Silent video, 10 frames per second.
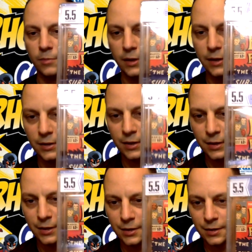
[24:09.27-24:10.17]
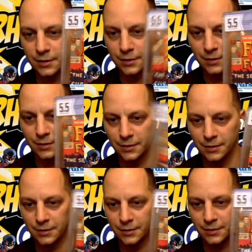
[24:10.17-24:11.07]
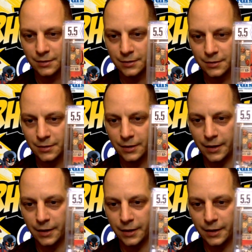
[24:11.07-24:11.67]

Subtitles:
But look at the, look